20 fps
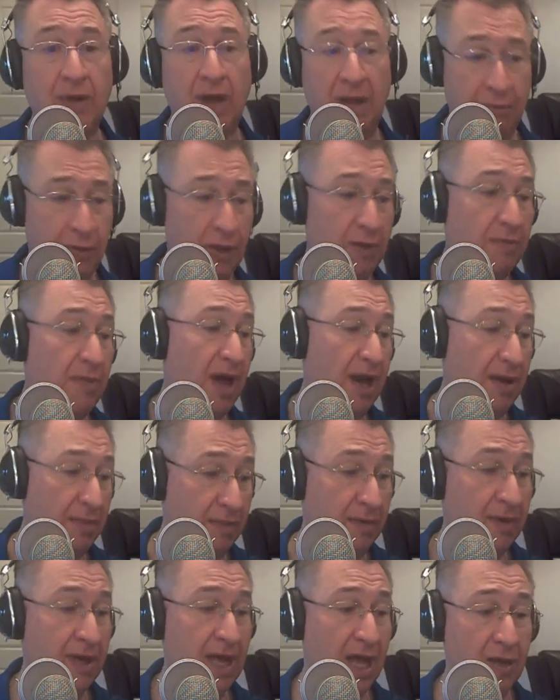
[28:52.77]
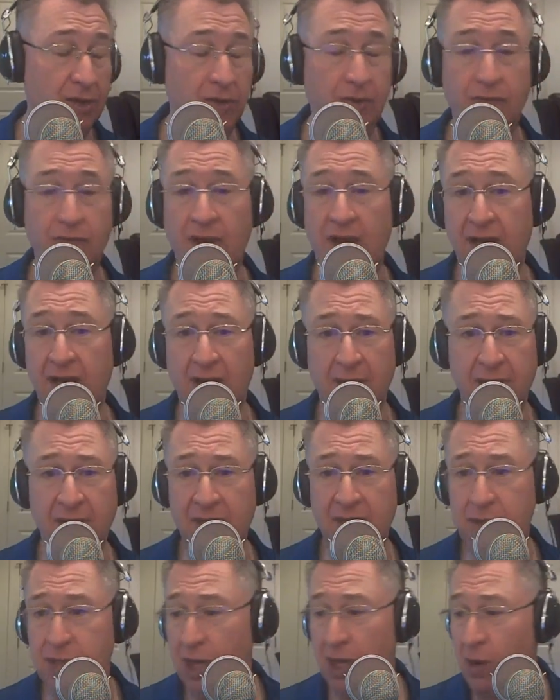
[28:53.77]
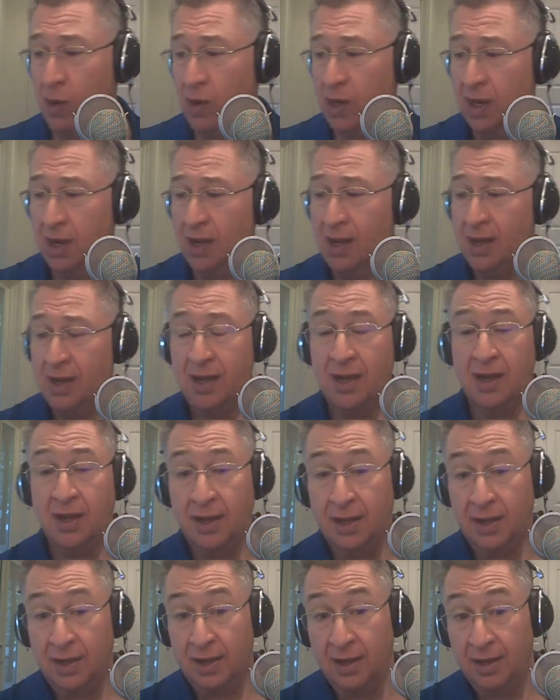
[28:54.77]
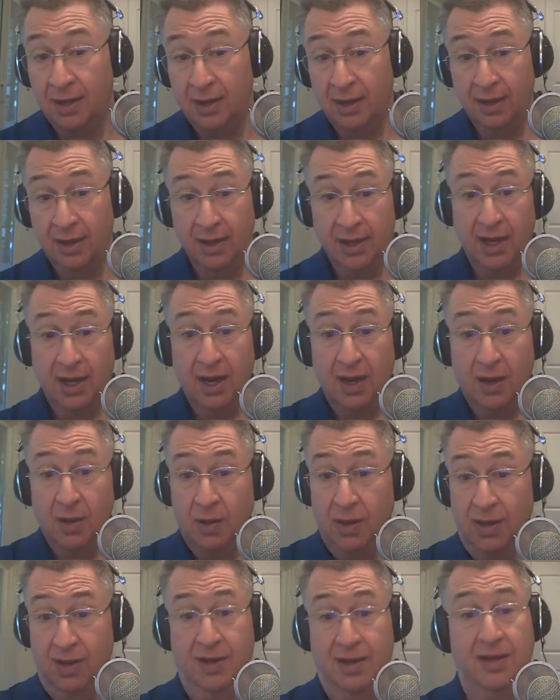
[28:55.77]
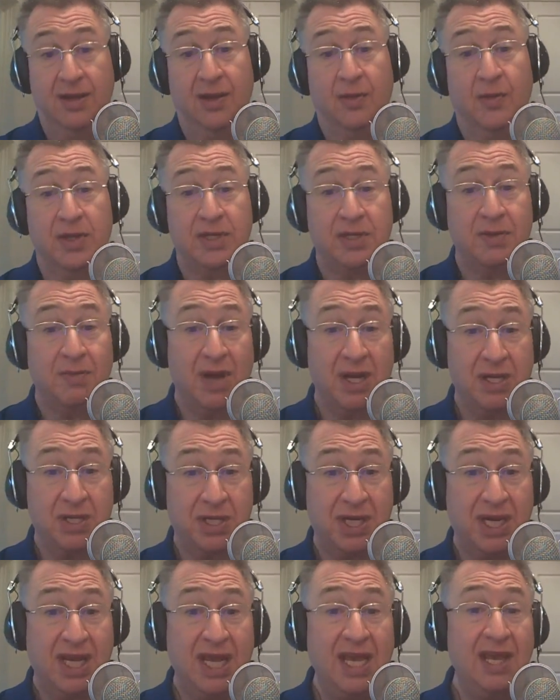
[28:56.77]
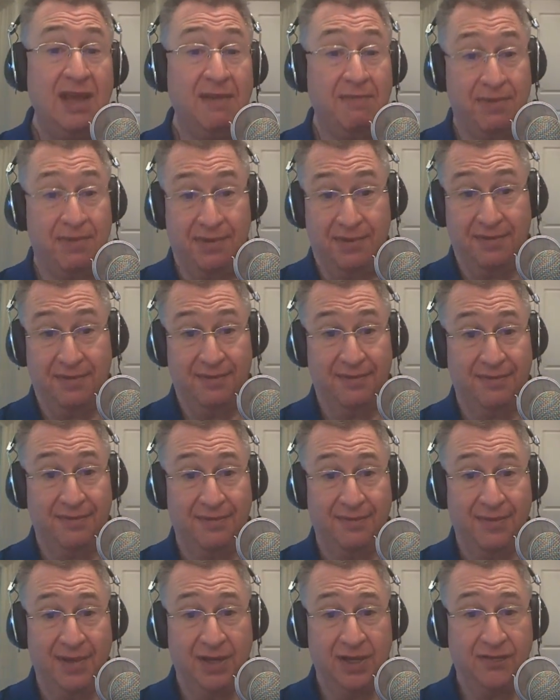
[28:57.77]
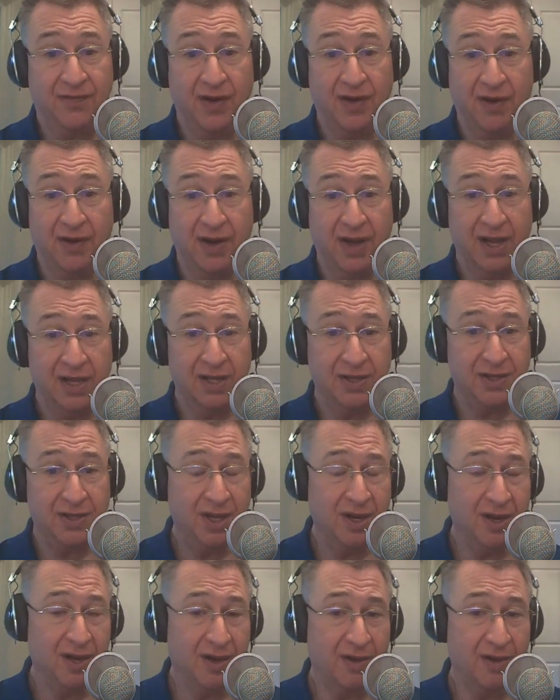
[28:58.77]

right. Brain body Calhoun, right? I mean, so, there wasn't much to keep as far as,